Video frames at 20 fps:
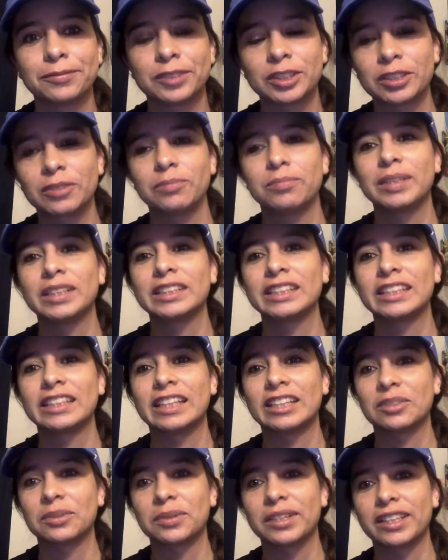So basically
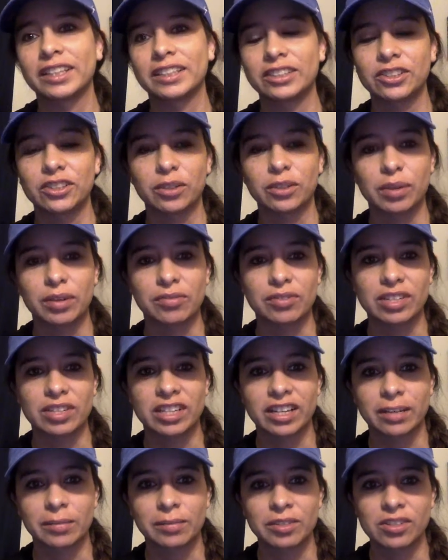that's what I like to do in my free
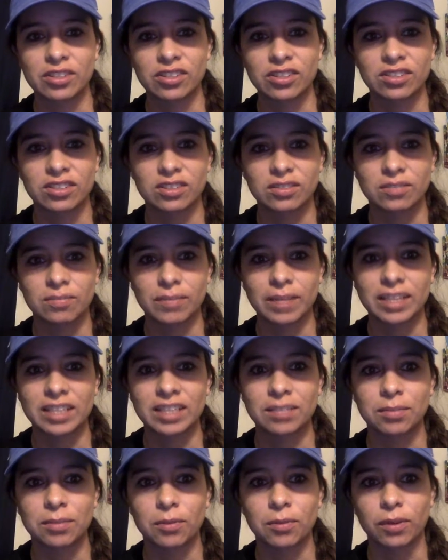time. It's just my
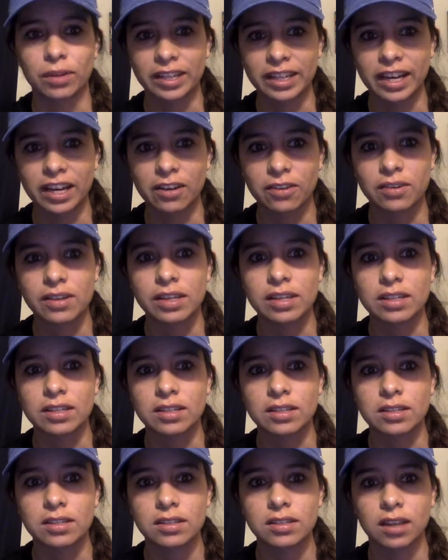type of workout
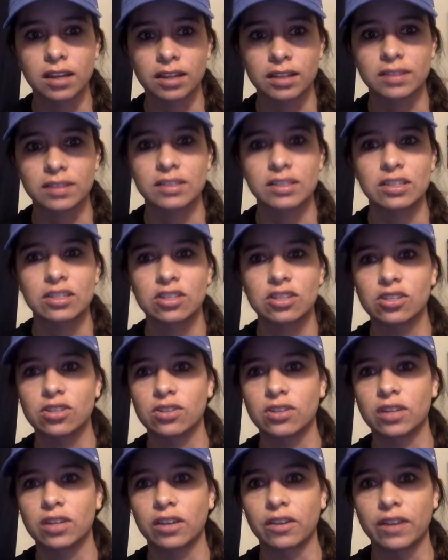is honestly just
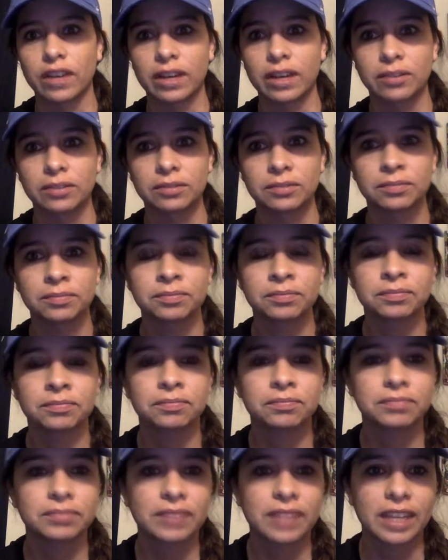shooting around
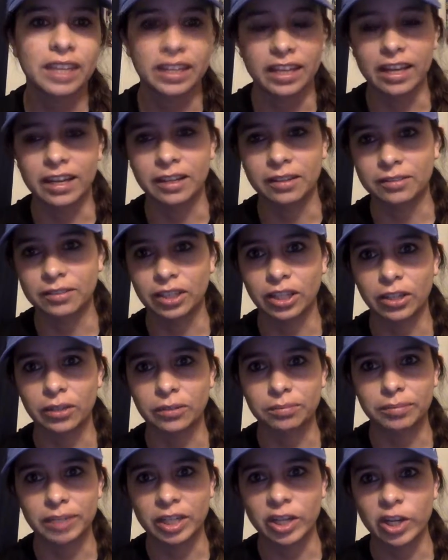and getting
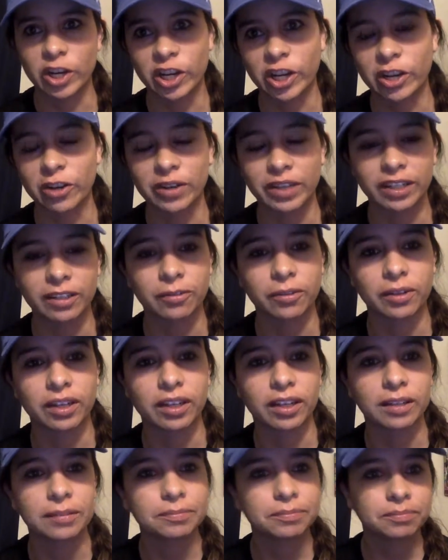my cardio in and
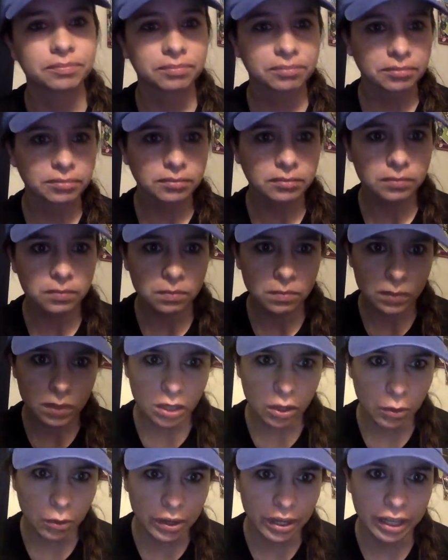whatnot.
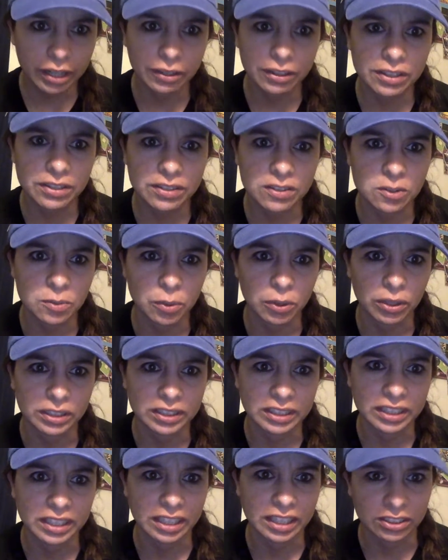What areas of
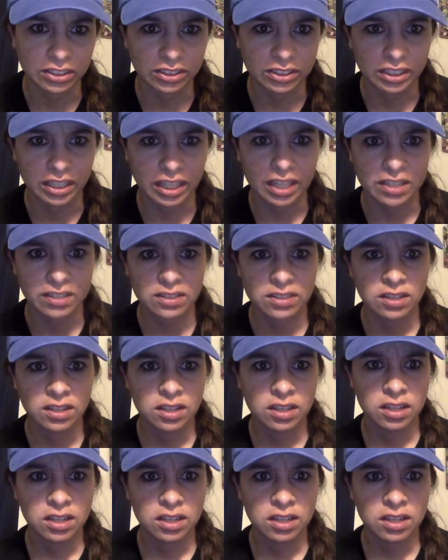sports and exercise